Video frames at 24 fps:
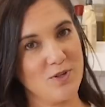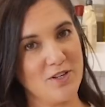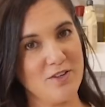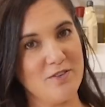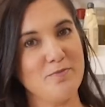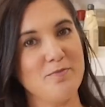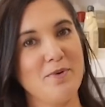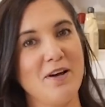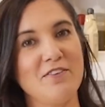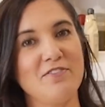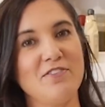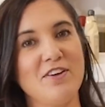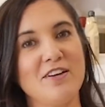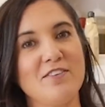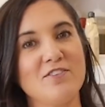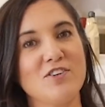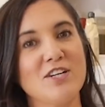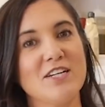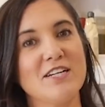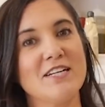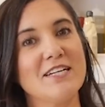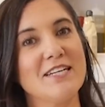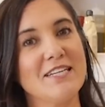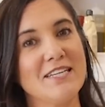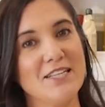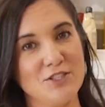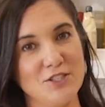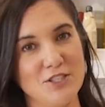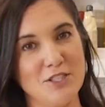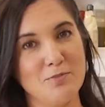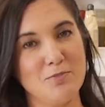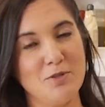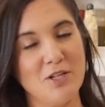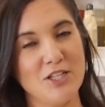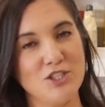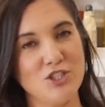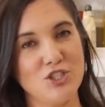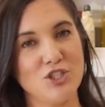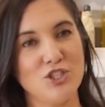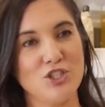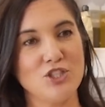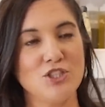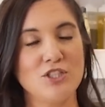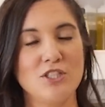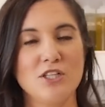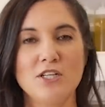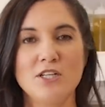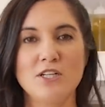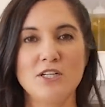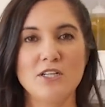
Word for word: one of my favorite guilty pleasures.